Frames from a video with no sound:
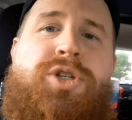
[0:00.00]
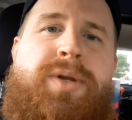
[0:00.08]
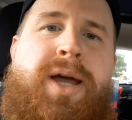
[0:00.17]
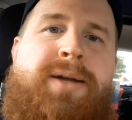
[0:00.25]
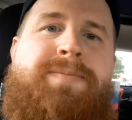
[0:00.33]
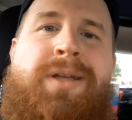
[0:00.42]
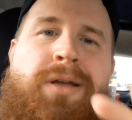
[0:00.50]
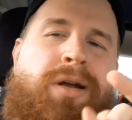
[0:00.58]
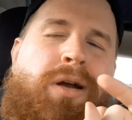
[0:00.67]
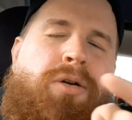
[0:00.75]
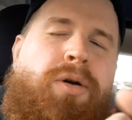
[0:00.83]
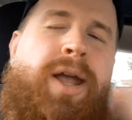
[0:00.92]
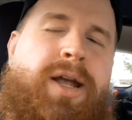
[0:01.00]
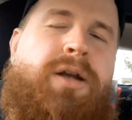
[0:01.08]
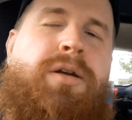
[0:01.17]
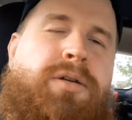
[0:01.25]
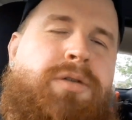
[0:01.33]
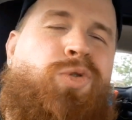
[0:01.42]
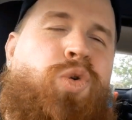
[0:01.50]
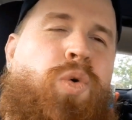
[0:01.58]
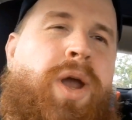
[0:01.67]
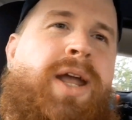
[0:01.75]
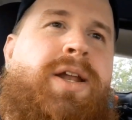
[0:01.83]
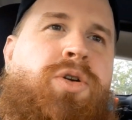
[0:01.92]
Unite. Great,
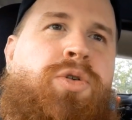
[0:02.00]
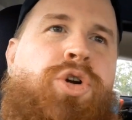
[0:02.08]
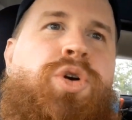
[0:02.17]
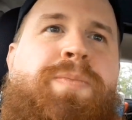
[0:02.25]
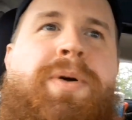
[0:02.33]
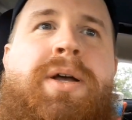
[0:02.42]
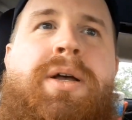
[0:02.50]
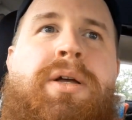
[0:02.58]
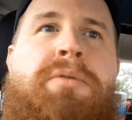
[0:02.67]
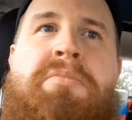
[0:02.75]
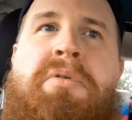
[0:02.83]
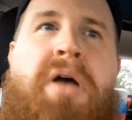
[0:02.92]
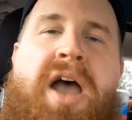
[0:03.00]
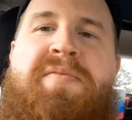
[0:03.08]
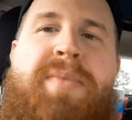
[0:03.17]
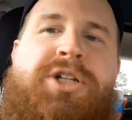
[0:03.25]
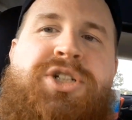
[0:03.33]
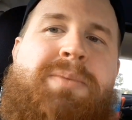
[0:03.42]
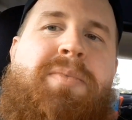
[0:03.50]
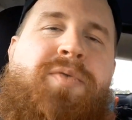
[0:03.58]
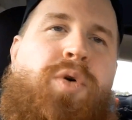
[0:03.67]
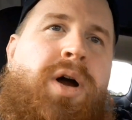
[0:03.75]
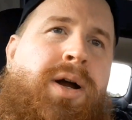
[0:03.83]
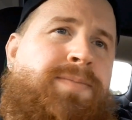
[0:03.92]
great group. I've mentioned them
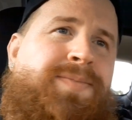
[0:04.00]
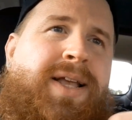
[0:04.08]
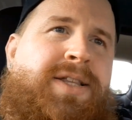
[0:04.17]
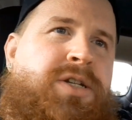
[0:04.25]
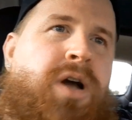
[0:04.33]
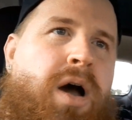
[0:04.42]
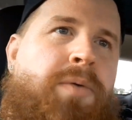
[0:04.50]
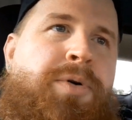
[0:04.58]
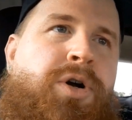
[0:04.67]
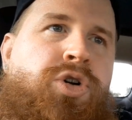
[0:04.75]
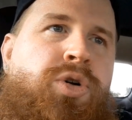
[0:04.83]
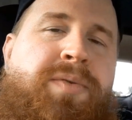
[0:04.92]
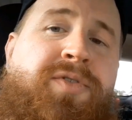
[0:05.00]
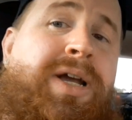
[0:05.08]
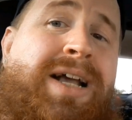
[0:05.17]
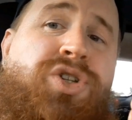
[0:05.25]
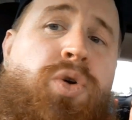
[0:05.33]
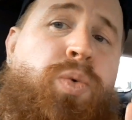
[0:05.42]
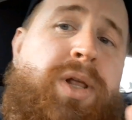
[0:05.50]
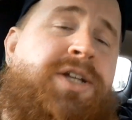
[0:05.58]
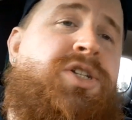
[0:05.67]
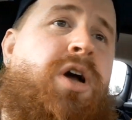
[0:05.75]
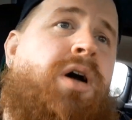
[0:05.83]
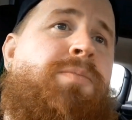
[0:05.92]
before. It's a comic book group. If you guys are really
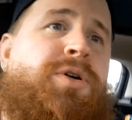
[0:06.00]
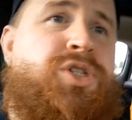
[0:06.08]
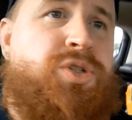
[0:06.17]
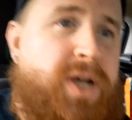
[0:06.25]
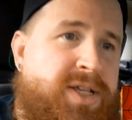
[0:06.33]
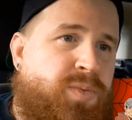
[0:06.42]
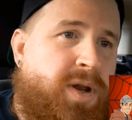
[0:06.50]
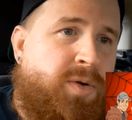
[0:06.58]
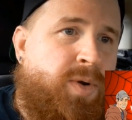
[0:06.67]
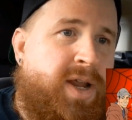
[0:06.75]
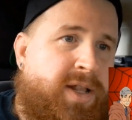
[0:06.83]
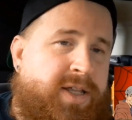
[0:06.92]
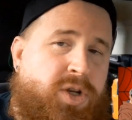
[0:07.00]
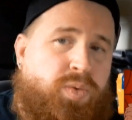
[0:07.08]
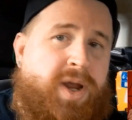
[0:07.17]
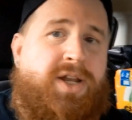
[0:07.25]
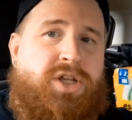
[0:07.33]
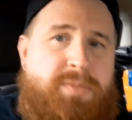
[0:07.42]
into comic books, you guys want a really great